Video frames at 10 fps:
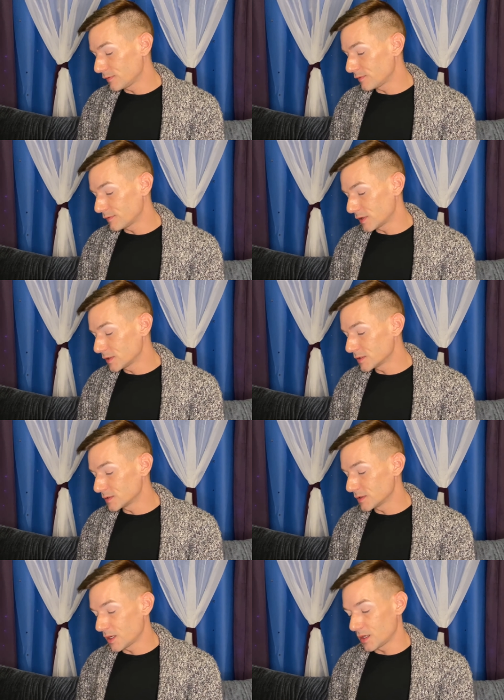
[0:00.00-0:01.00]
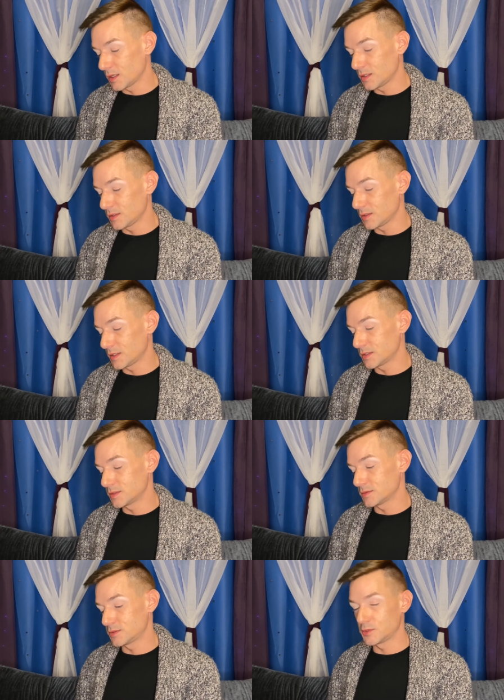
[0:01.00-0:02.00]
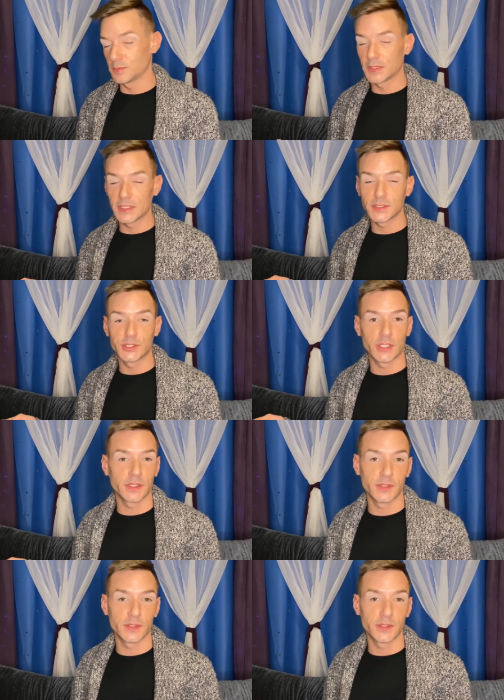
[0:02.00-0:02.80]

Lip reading: fun. I had too many Jello